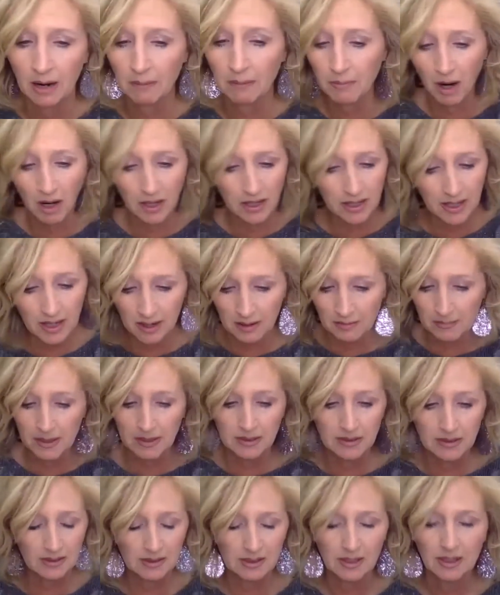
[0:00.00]
I'm not a
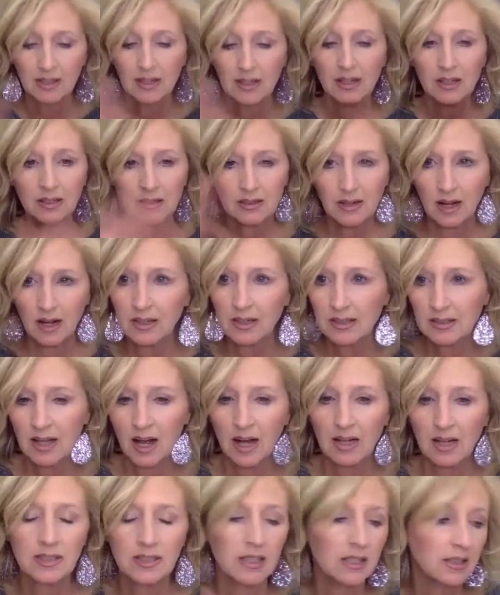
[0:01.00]
chemist, not a
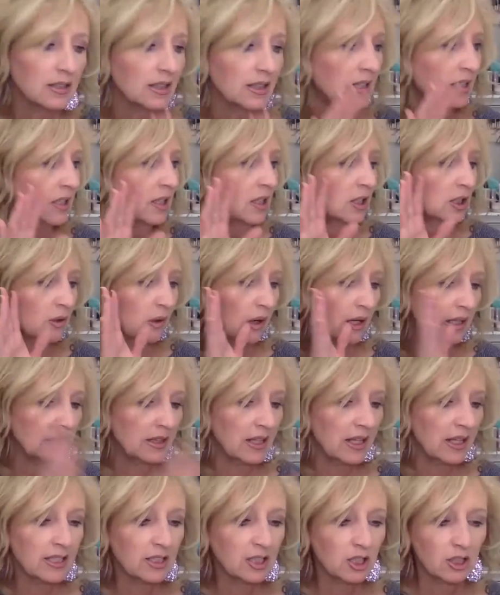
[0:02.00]
scientist, so I
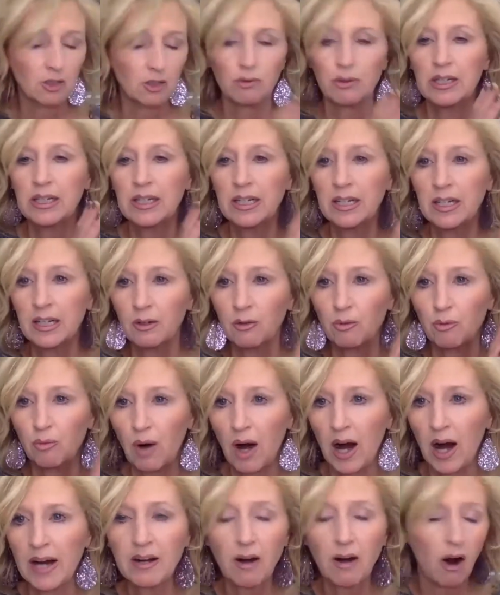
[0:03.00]
think just reading it
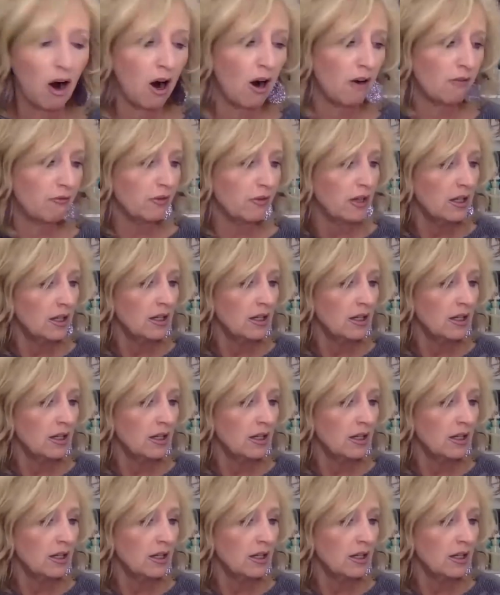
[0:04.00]
right off.